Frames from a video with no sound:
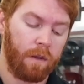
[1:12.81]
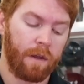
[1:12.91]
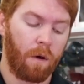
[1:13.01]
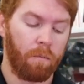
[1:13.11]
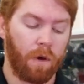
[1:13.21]

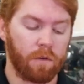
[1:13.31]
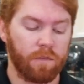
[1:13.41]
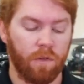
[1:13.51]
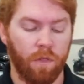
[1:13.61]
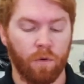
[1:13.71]
Now,
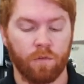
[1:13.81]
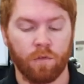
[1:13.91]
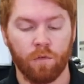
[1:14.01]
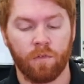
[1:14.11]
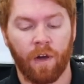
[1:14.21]
amongst those
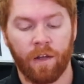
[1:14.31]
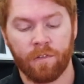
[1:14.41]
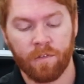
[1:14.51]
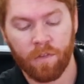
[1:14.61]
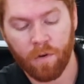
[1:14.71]
two
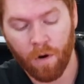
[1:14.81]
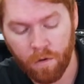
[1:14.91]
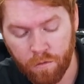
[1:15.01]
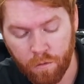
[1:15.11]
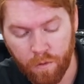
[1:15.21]
sizes, there
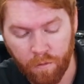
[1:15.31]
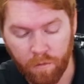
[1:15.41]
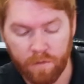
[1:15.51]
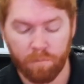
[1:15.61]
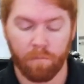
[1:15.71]
are two
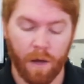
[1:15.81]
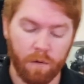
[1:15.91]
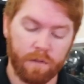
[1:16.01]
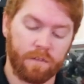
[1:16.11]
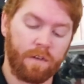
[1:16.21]
different
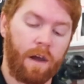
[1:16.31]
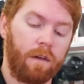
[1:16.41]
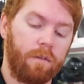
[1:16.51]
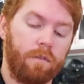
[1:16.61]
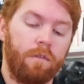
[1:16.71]
mounting
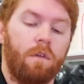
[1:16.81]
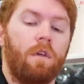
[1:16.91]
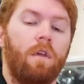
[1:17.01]
styles.